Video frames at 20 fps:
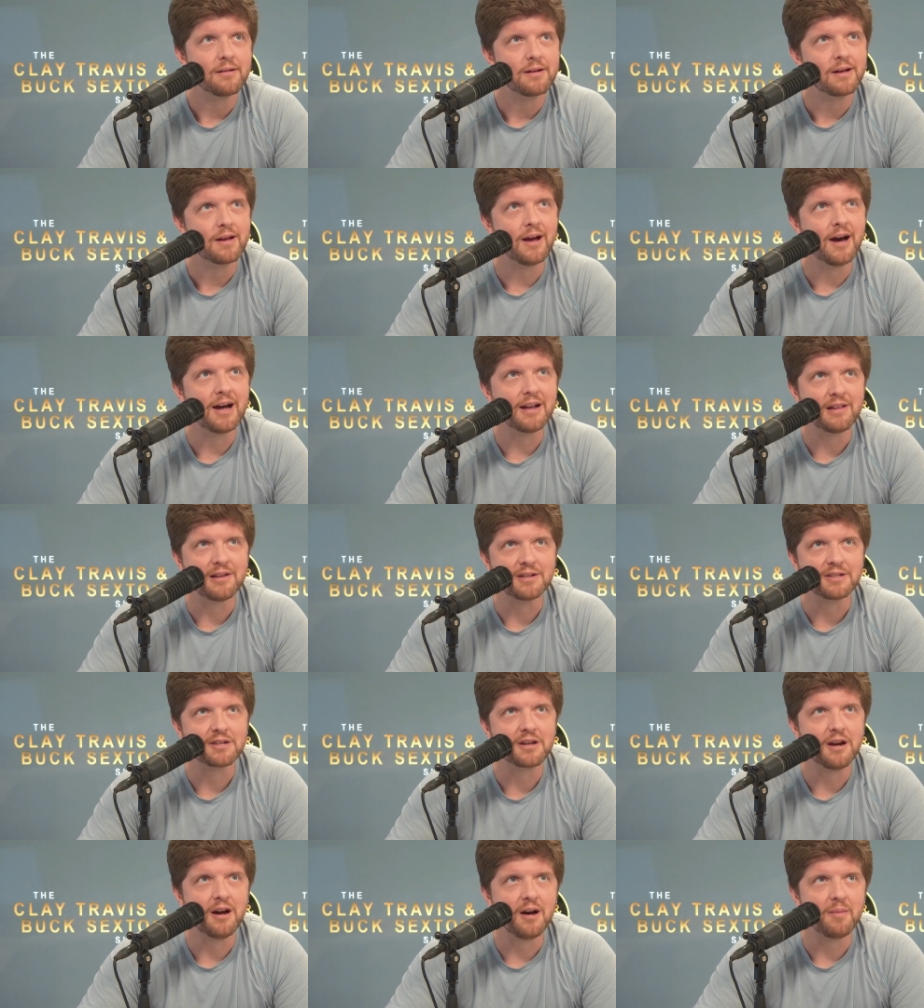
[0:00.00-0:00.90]
godless
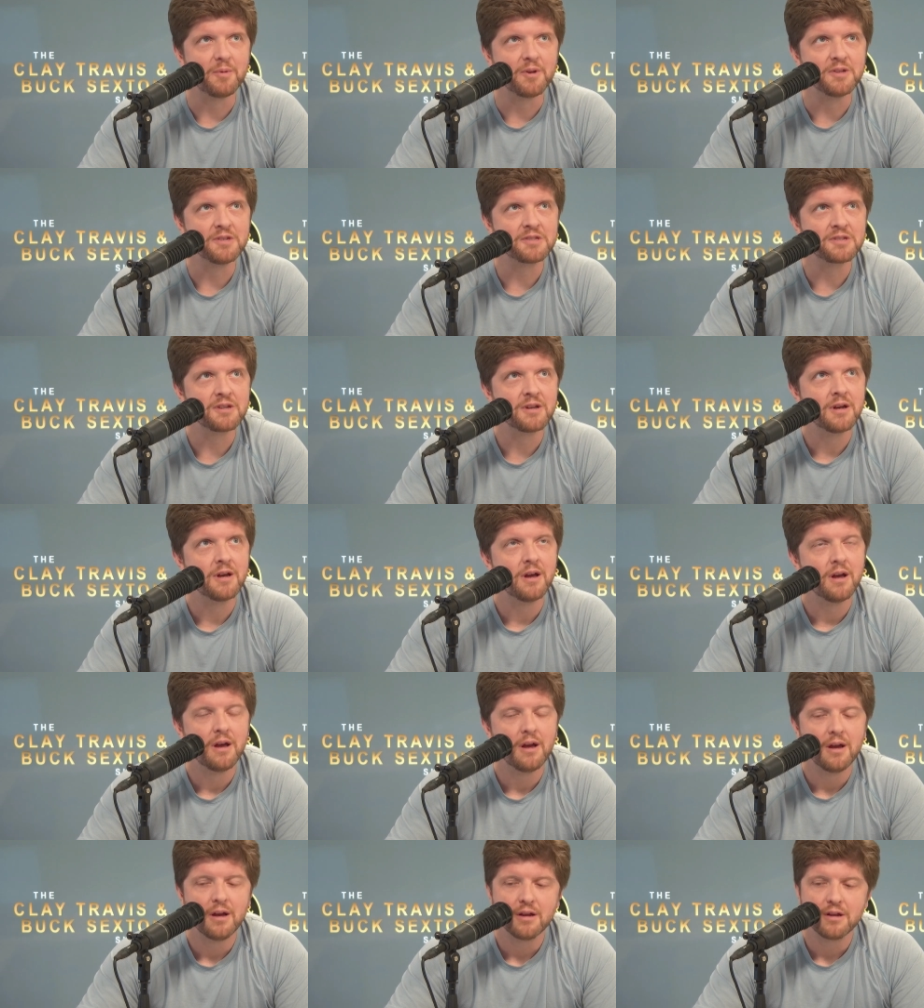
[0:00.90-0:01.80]
commies.
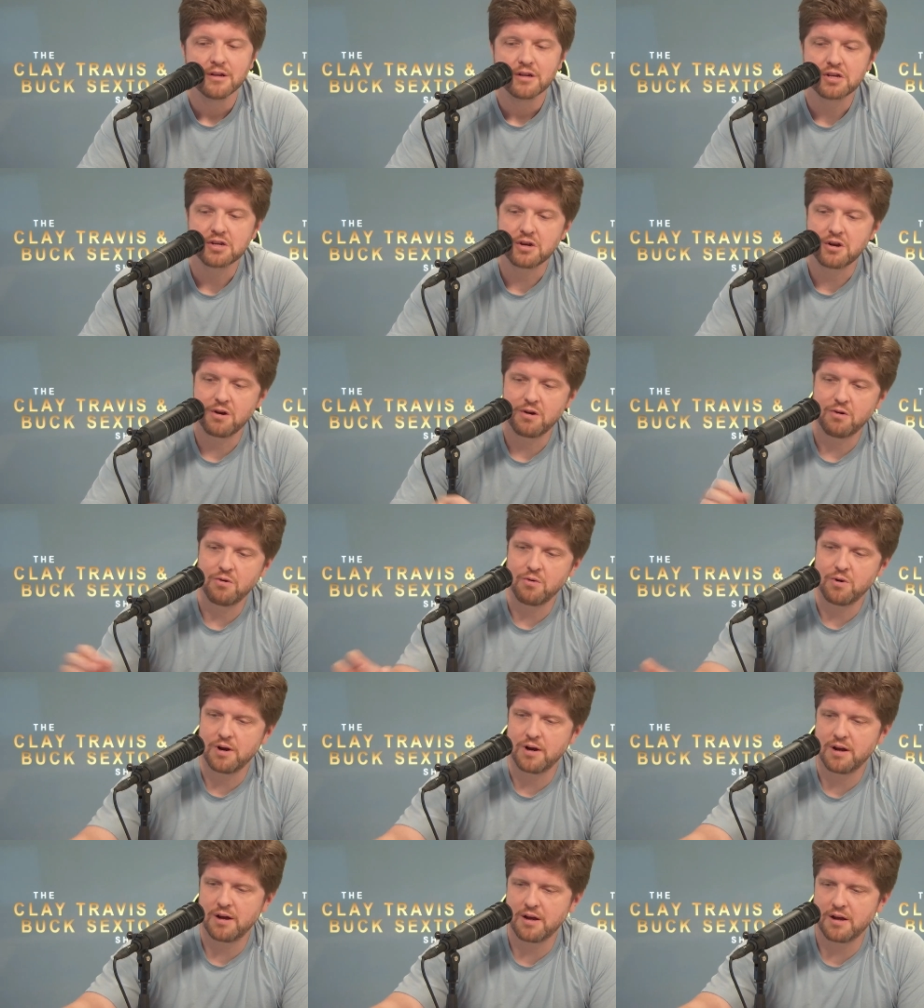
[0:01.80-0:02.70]

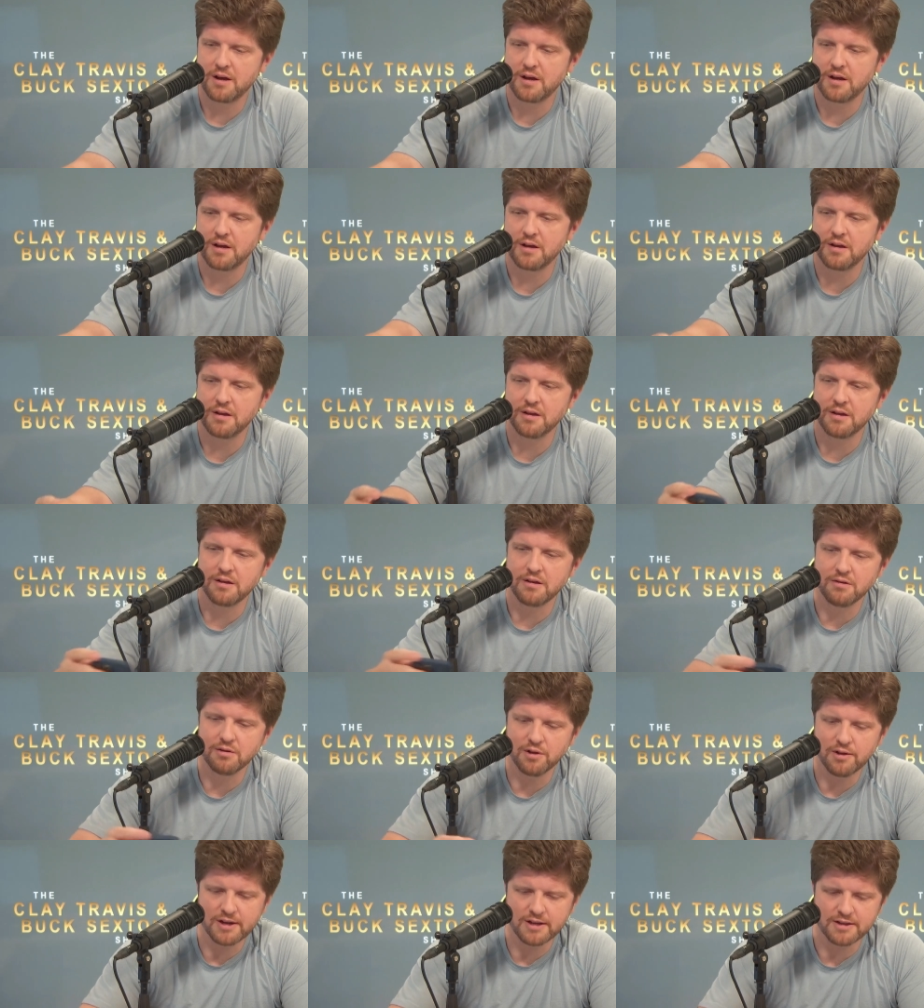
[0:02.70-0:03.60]
So you
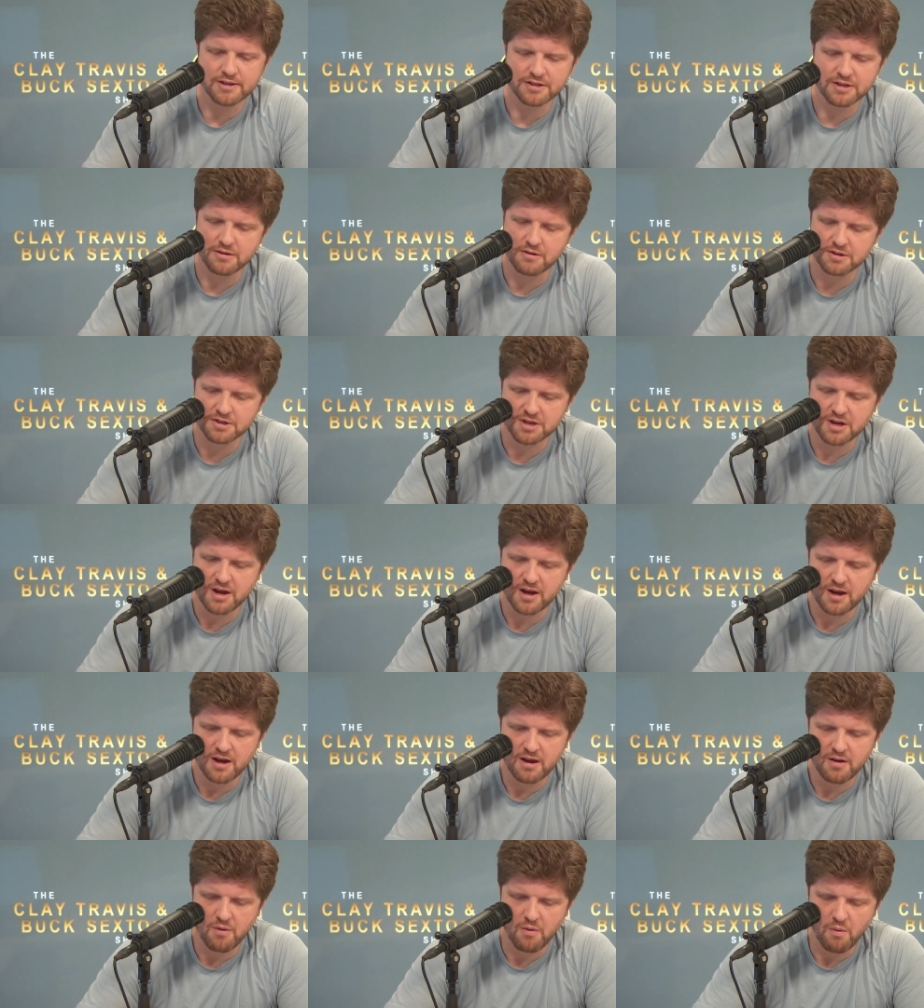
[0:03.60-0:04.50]
look at this and you
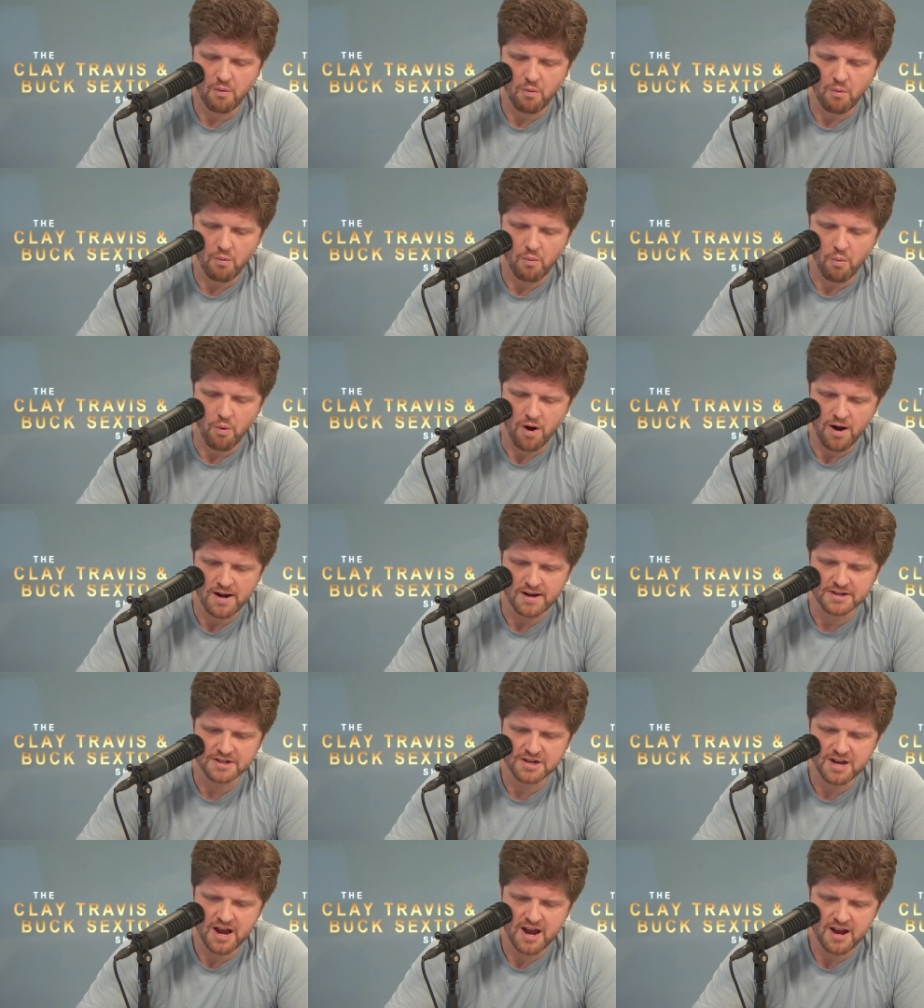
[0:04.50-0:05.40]
say, what
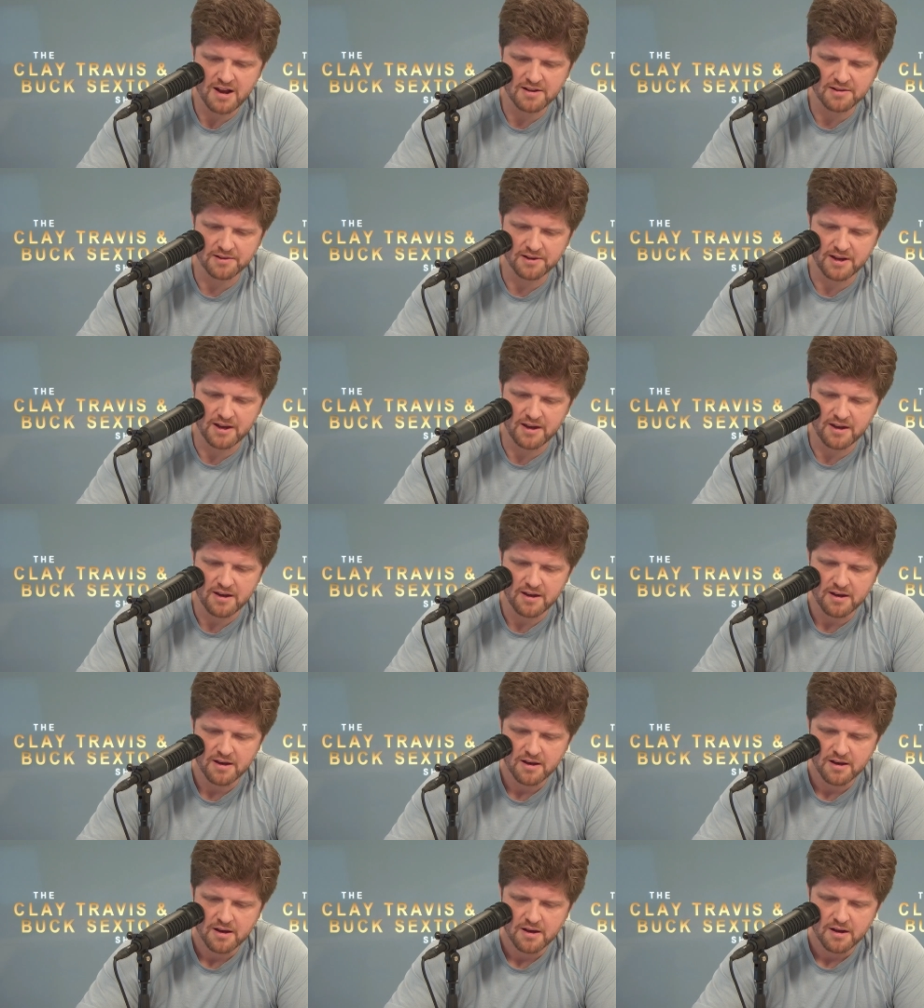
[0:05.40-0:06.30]
exactly
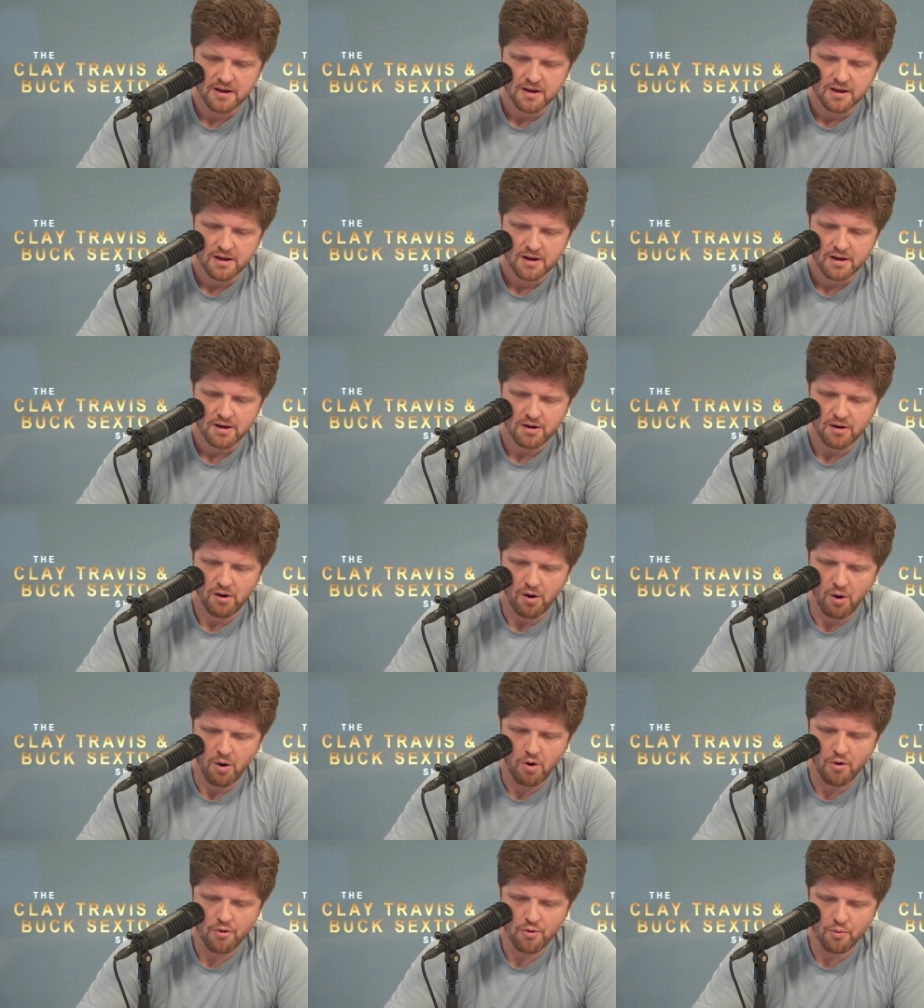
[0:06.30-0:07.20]

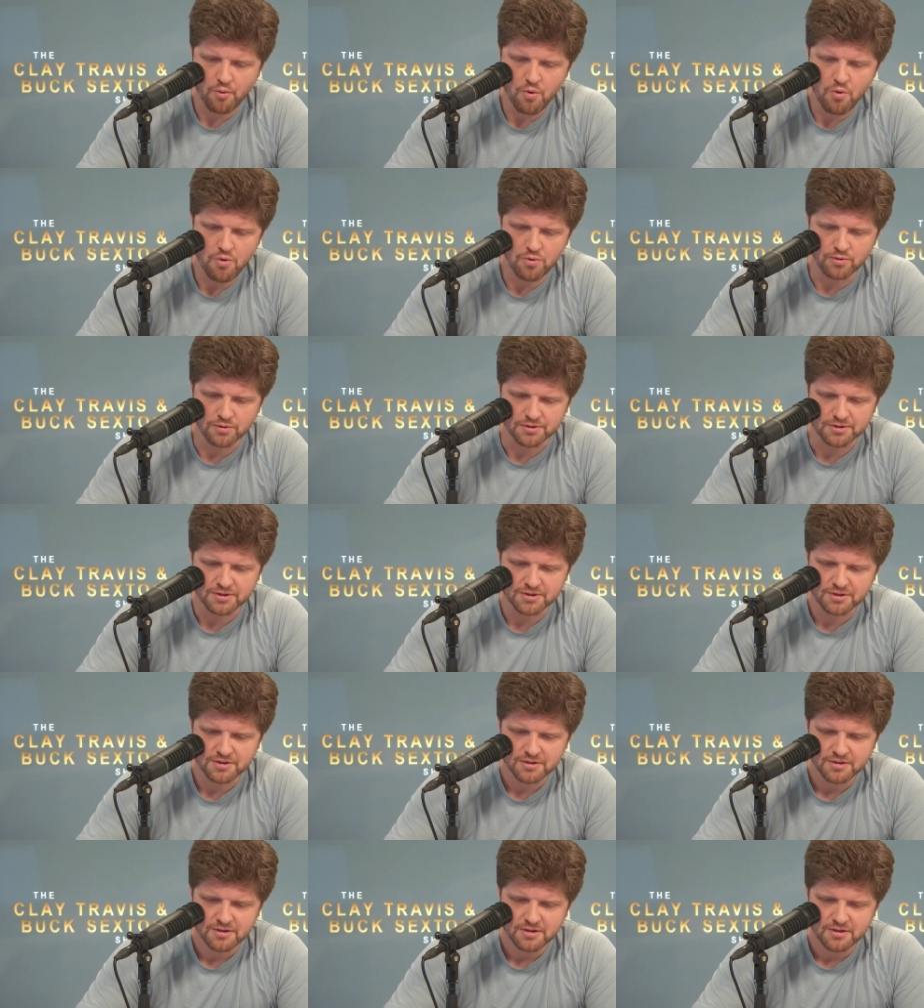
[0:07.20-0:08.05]
are the rules?